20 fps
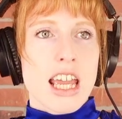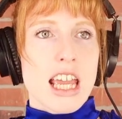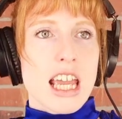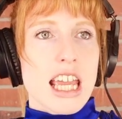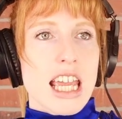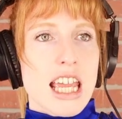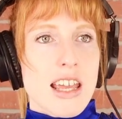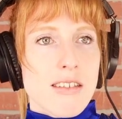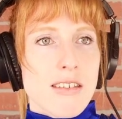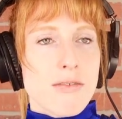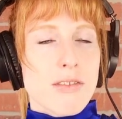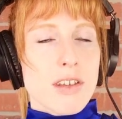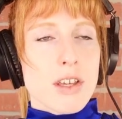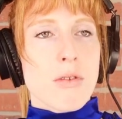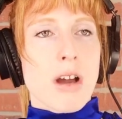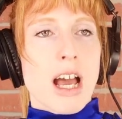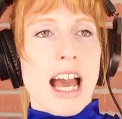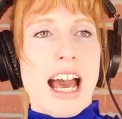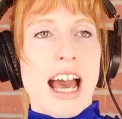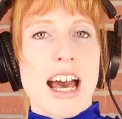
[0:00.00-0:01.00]
if you
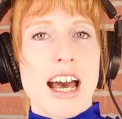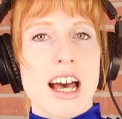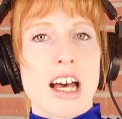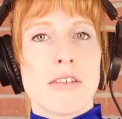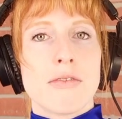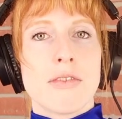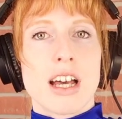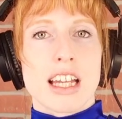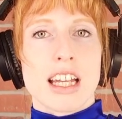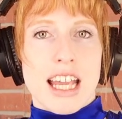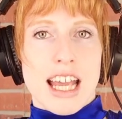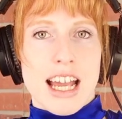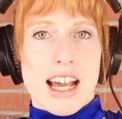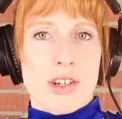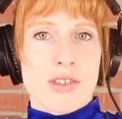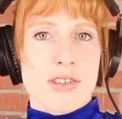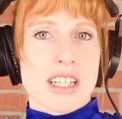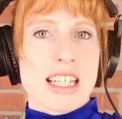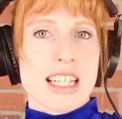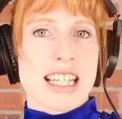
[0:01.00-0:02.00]
have
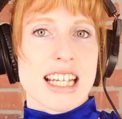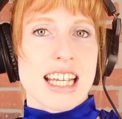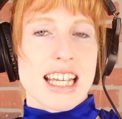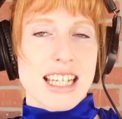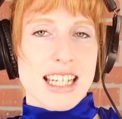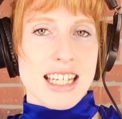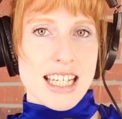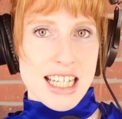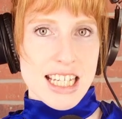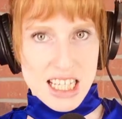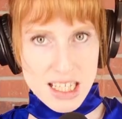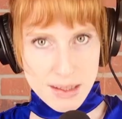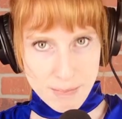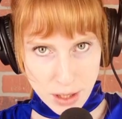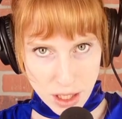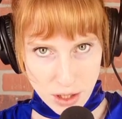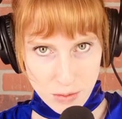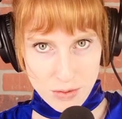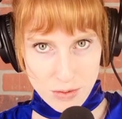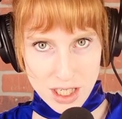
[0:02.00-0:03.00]
accounts in
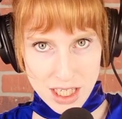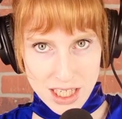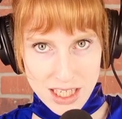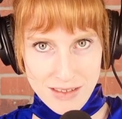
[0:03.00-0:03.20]
dispute.